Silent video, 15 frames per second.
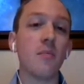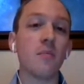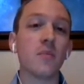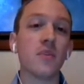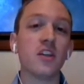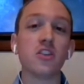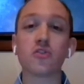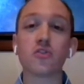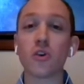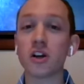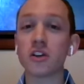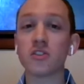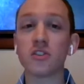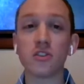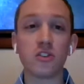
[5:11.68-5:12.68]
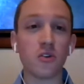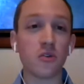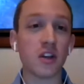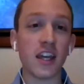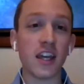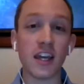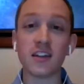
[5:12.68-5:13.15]
These drugs
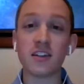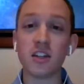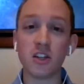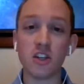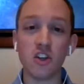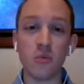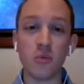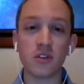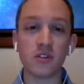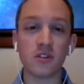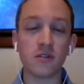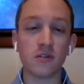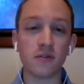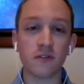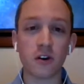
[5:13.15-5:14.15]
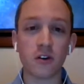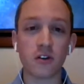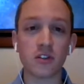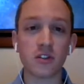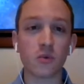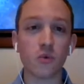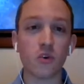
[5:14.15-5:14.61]
don't get to humans
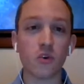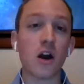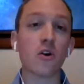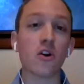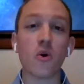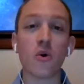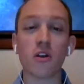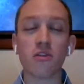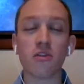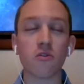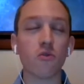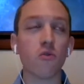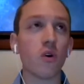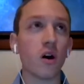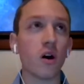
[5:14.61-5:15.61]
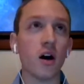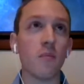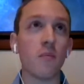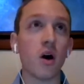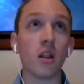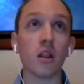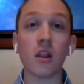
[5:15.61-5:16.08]
first without going through
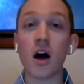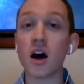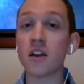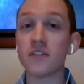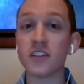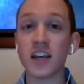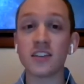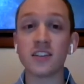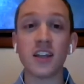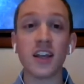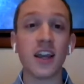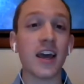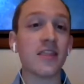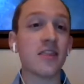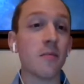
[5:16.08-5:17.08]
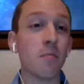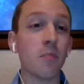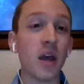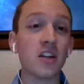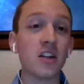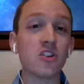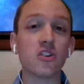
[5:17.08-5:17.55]
a lot of testing at the
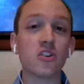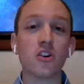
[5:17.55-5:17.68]
bench,